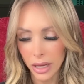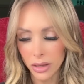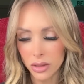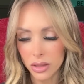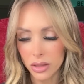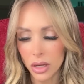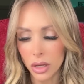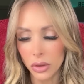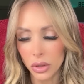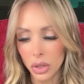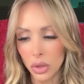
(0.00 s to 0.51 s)

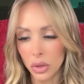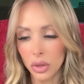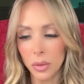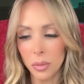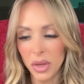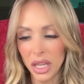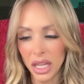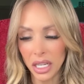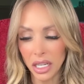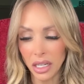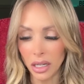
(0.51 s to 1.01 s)
So you could
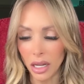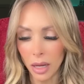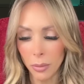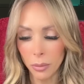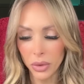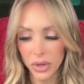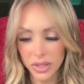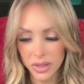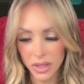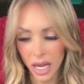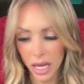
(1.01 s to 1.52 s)
be in an
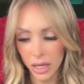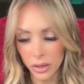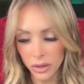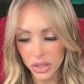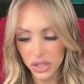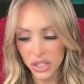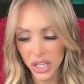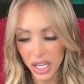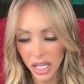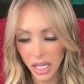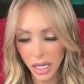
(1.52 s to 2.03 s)
Empress
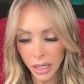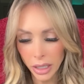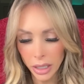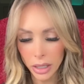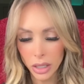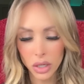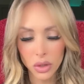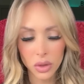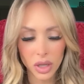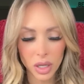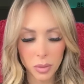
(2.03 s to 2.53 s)
energy here.
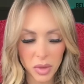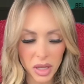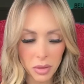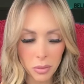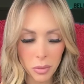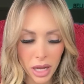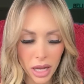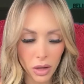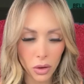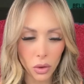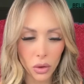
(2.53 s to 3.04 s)
You could be
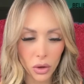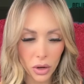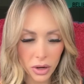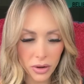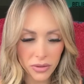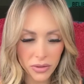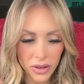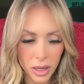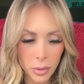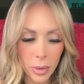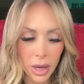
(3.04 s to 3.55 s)
male or
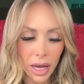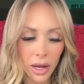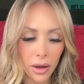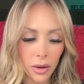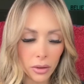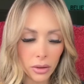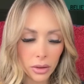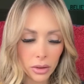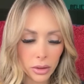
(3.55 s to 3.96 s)
female.